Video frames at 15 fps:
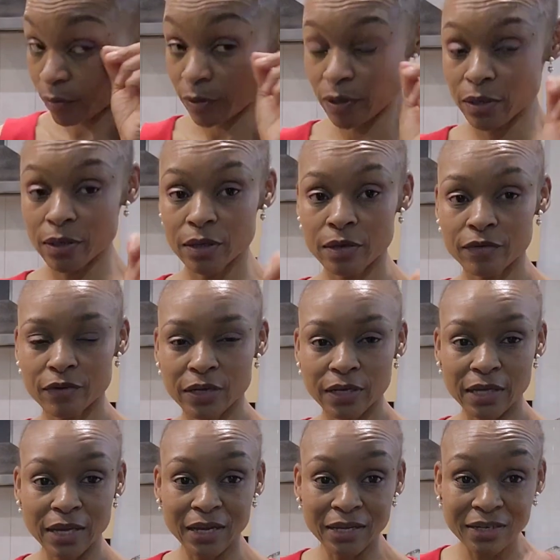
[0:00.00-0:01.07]
I've got
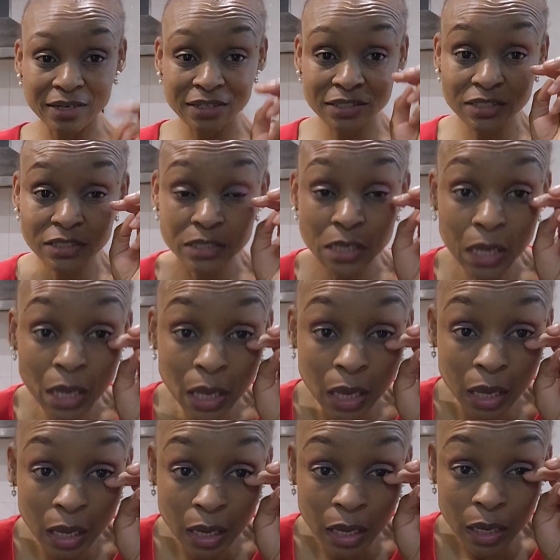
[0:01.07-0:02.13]
an eyelash
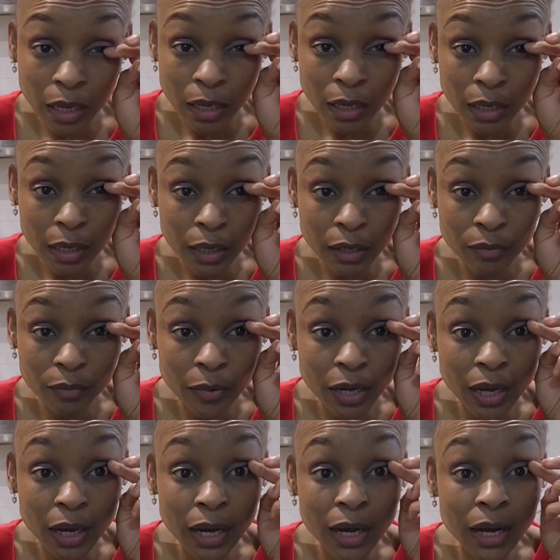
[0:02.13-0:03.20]
in
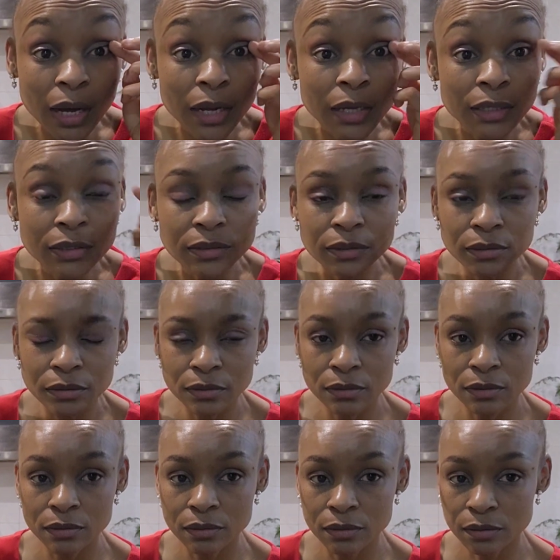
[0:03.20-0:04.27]
my eyes.
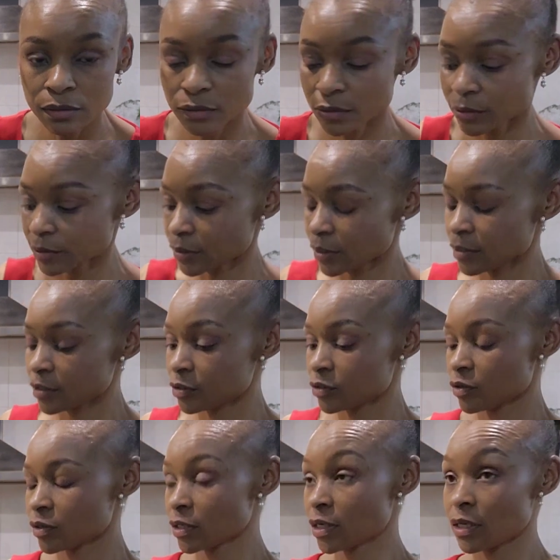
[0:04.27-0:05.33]
That is
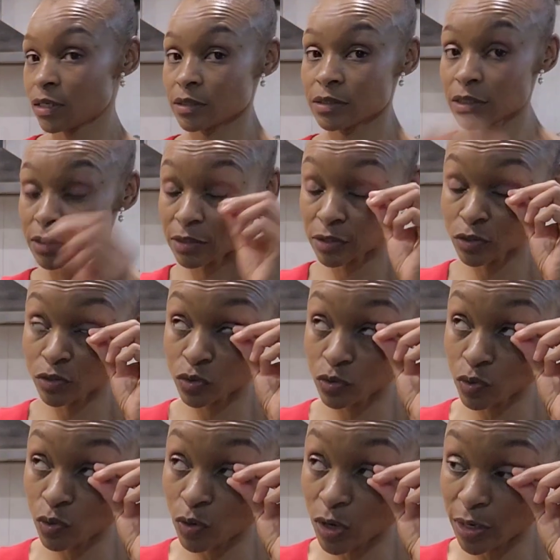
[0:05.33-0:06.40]
not nice. That's
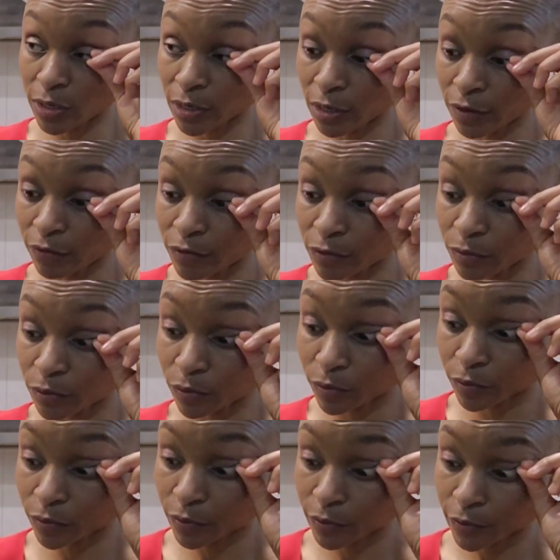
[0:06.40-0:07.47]
so uncomfortable.
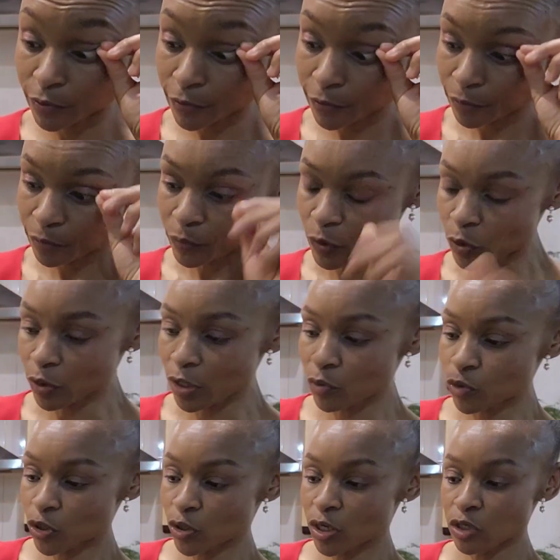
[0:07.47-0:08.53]
Okay,
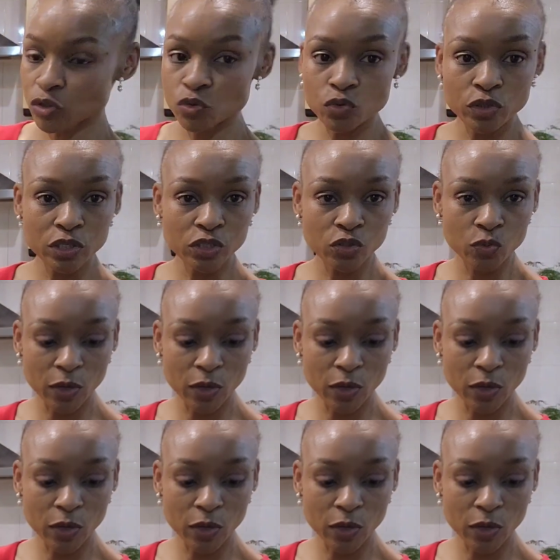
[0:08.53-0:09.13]
we're gonna do this